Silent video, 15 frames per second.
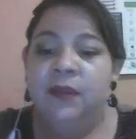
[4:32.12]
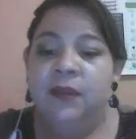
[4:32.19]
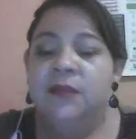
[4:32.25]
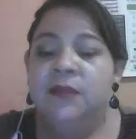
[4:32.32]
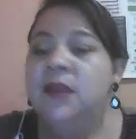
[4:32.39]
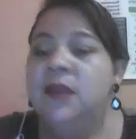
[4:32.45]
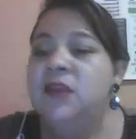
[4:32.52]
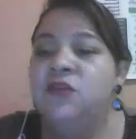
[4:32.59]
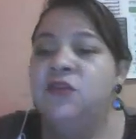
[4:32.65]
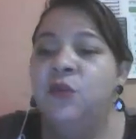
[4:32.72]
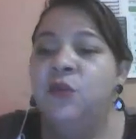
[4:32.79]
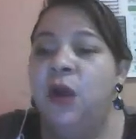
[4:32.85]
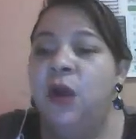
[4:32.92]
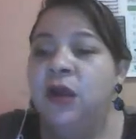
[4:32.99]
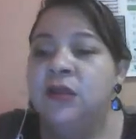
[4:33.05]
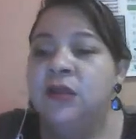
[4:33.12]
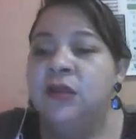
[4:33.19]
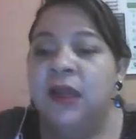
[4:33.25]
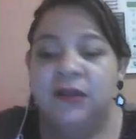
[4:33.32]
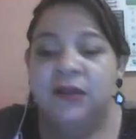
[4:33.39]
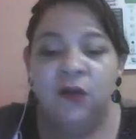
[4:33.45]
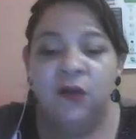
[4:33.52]
that you are
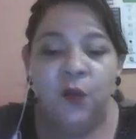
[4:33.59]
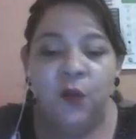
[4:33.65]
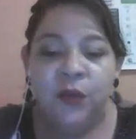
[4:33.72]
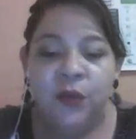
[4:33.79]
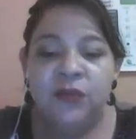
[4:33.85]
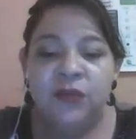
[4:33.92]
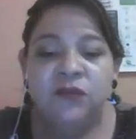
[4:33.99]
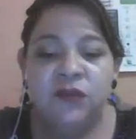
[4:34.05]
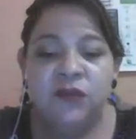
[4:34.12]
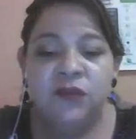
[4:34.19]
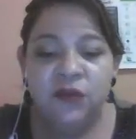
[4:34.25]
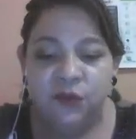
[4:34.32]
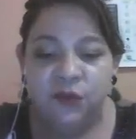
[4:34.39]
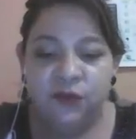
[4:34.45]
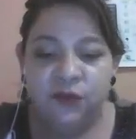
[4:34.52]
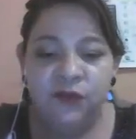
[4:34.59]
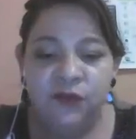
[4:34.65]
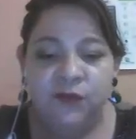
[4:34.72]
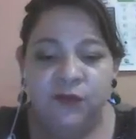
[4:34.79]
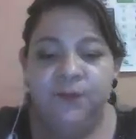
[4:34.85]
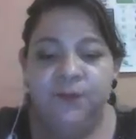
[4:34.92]
not going to use